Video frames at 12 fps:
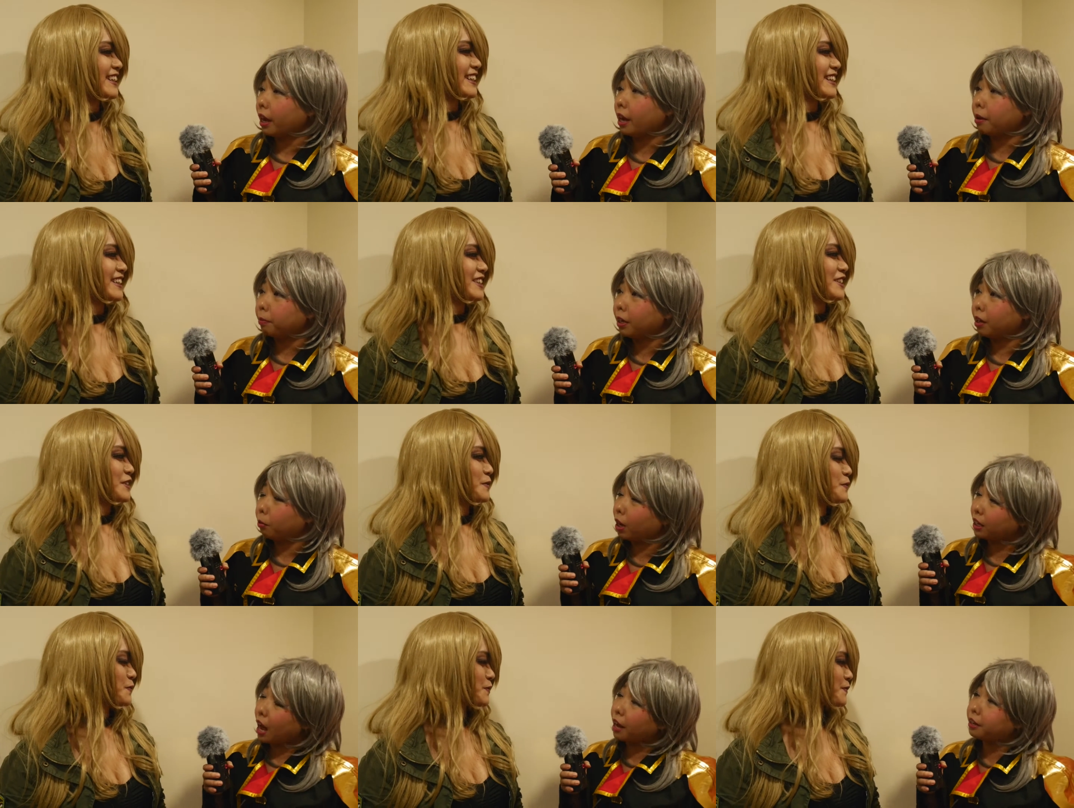Speaker 1: okay. But
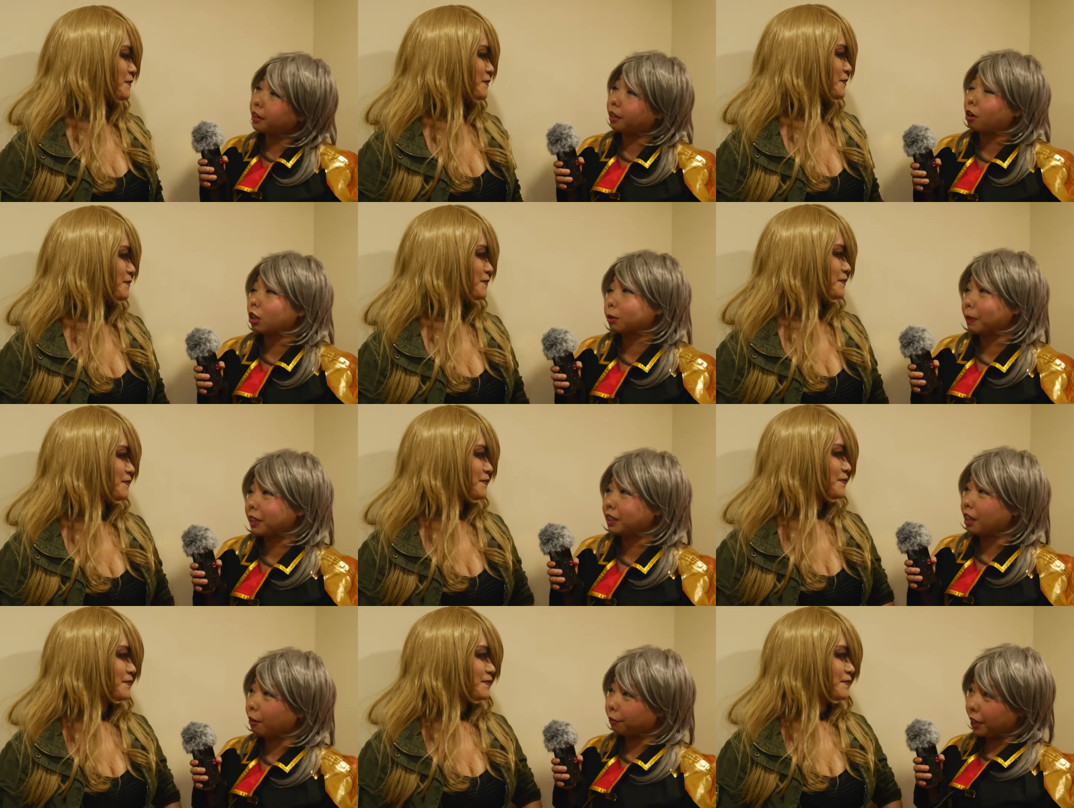what other cosplay
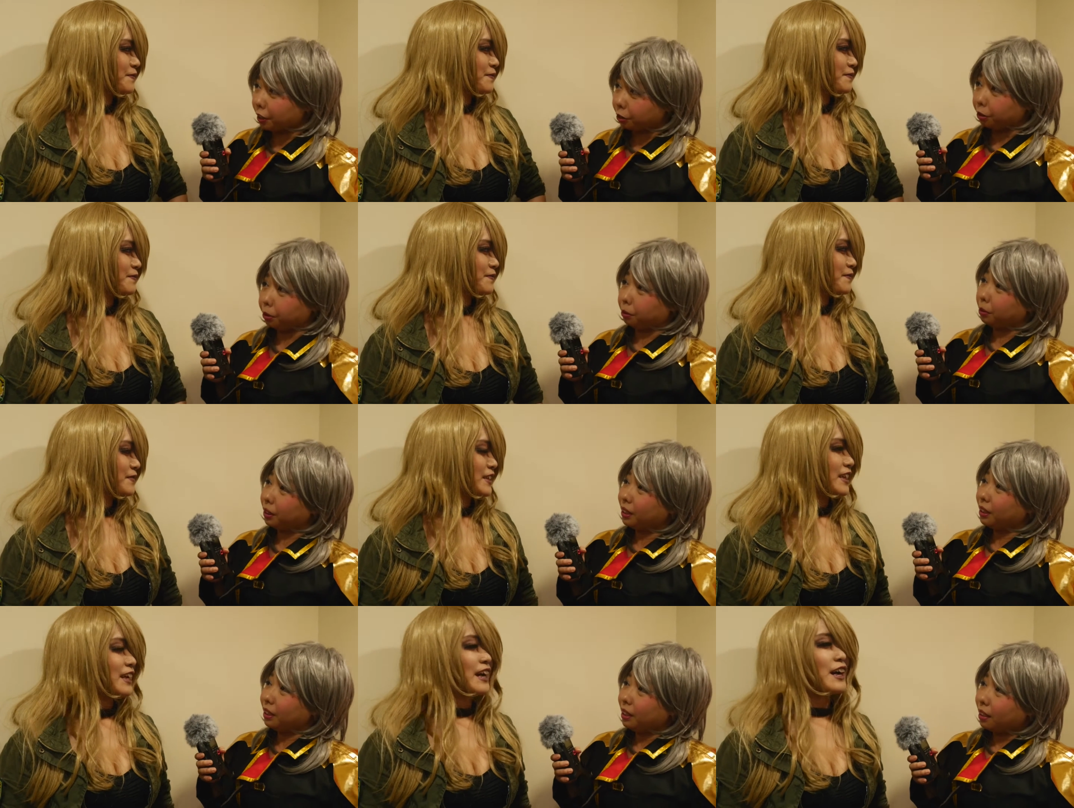stuff that you do?
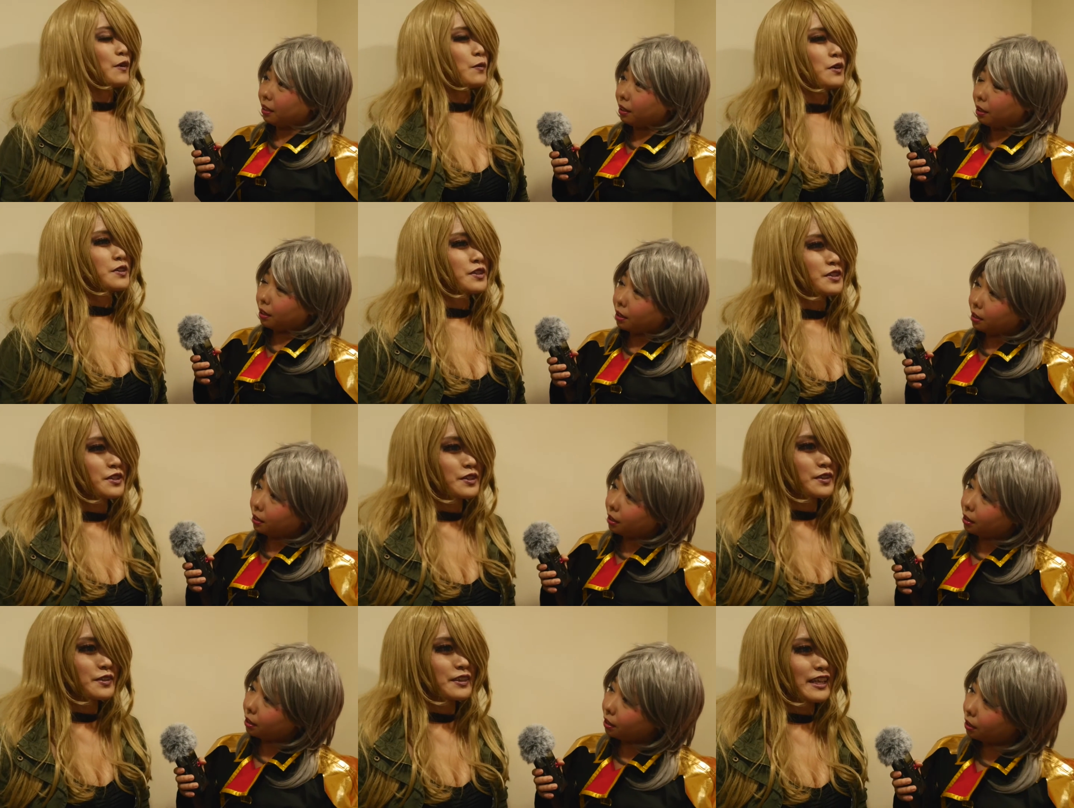
Speaker 2: I want to
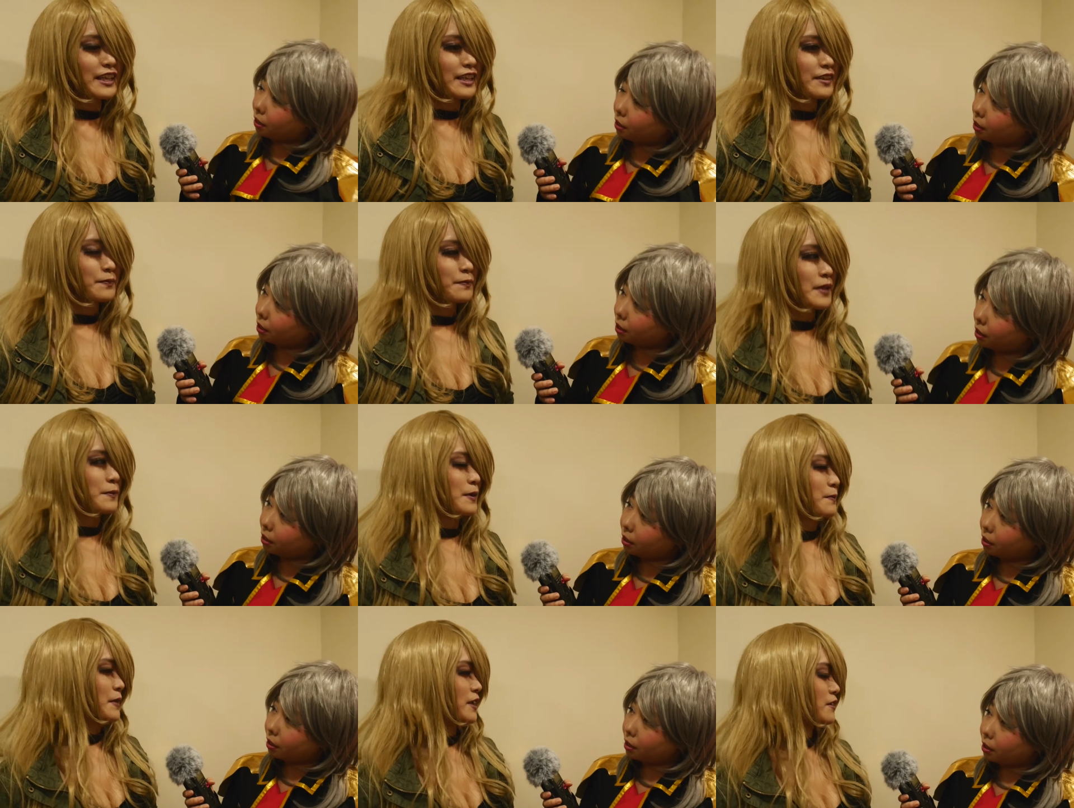do like
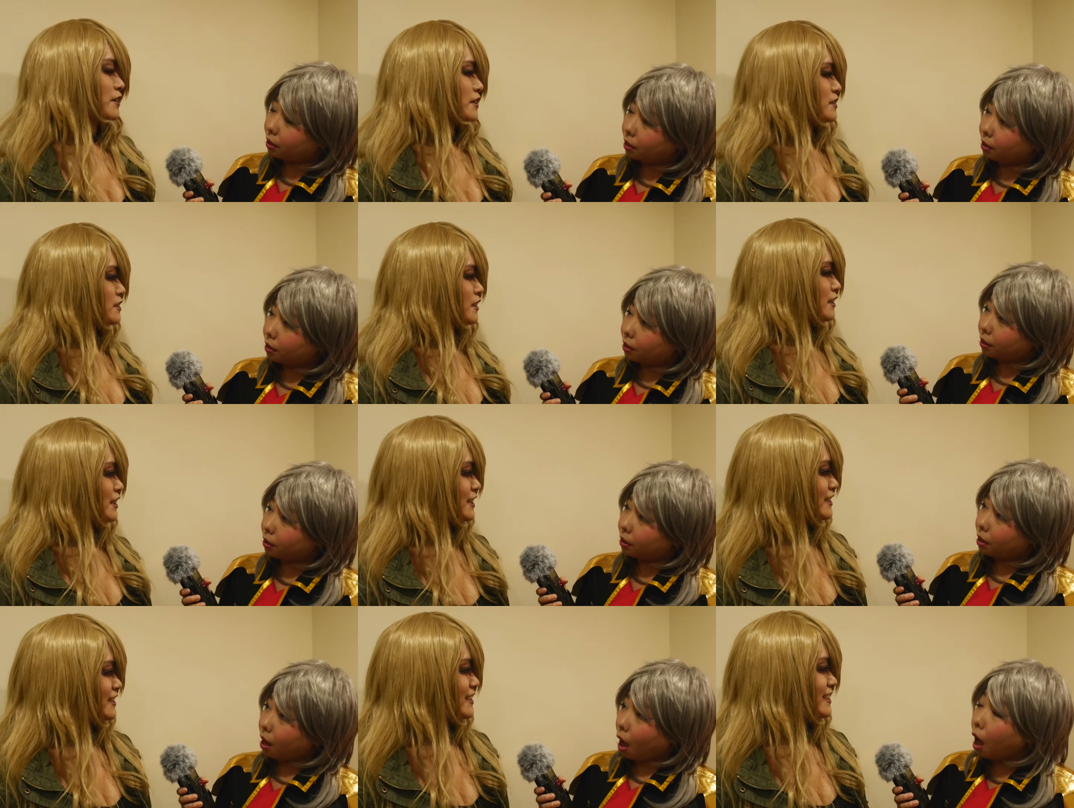maybe Metal Gear
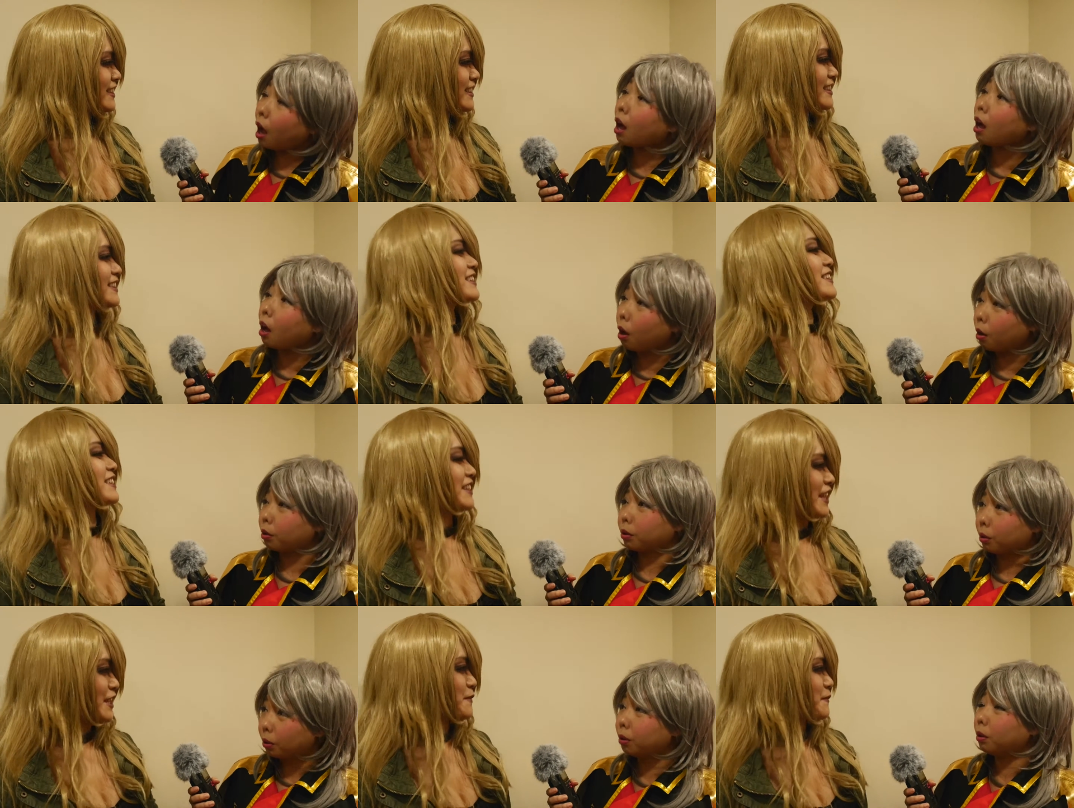Solid. Oh,
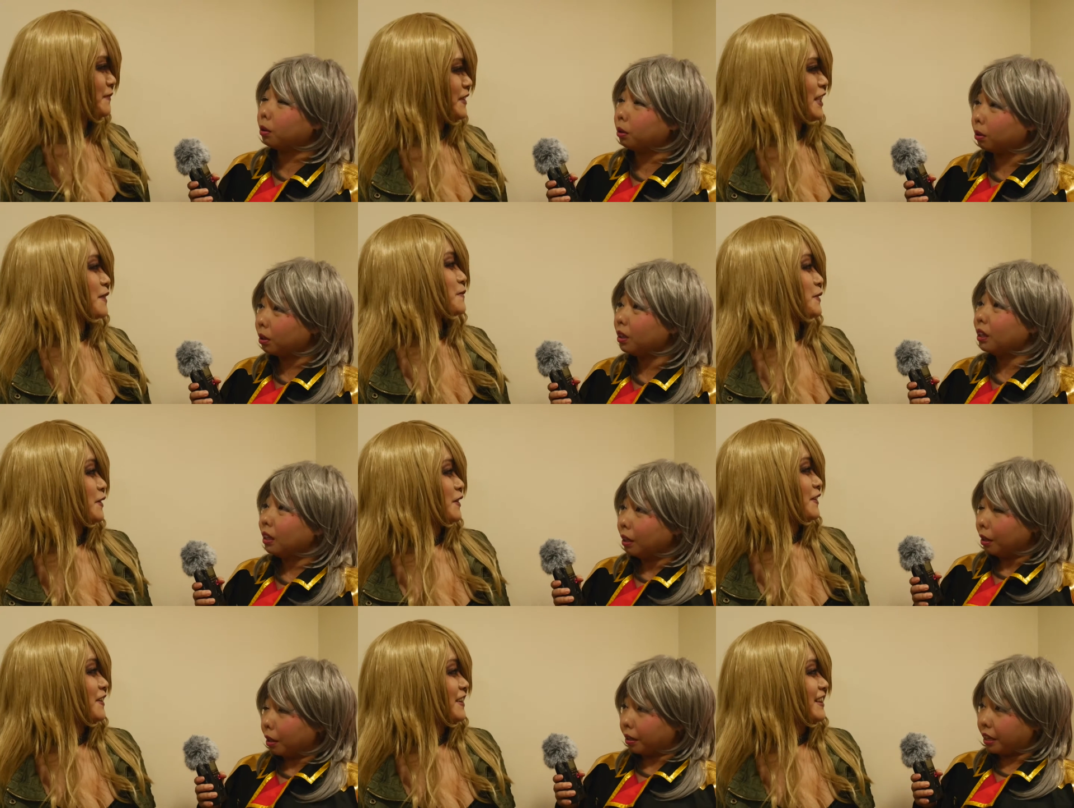
Speaker 1: game.
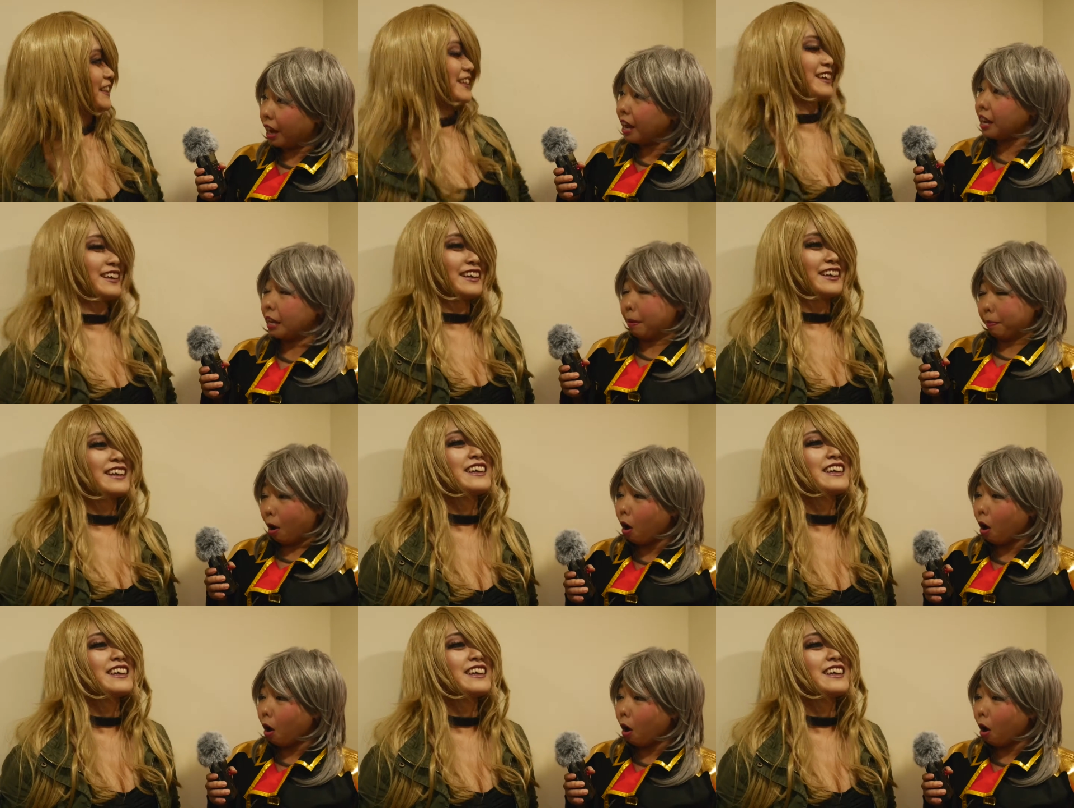Okay,